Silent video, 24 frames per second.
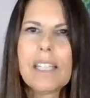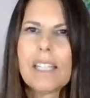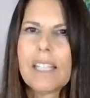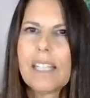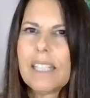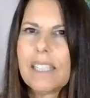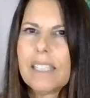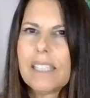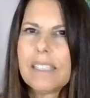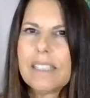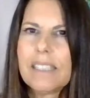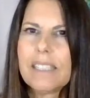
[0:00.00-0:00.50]

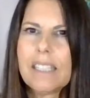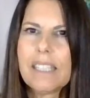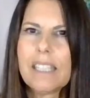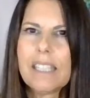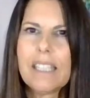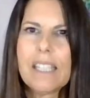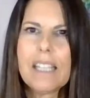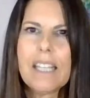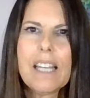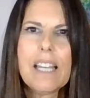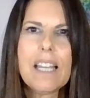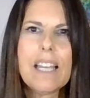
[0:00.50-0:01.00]

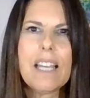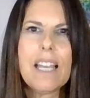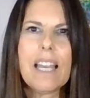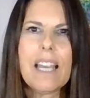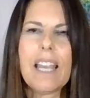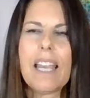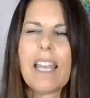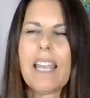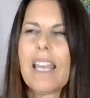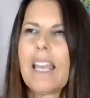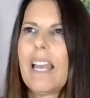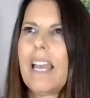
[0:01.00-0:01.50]
easy,
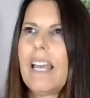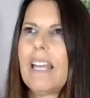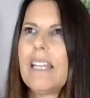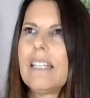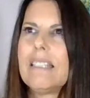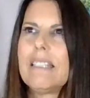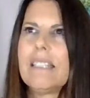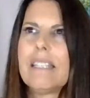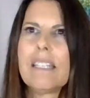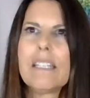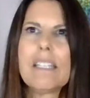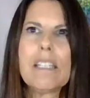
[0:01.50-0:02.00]

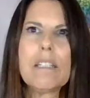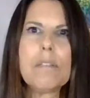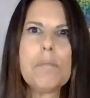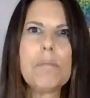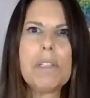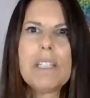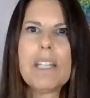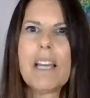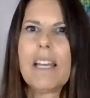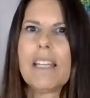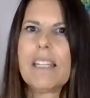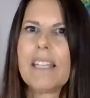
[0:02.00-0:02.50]
and it can
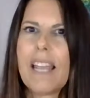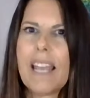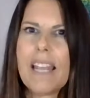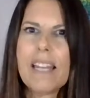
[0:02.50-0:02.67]
be done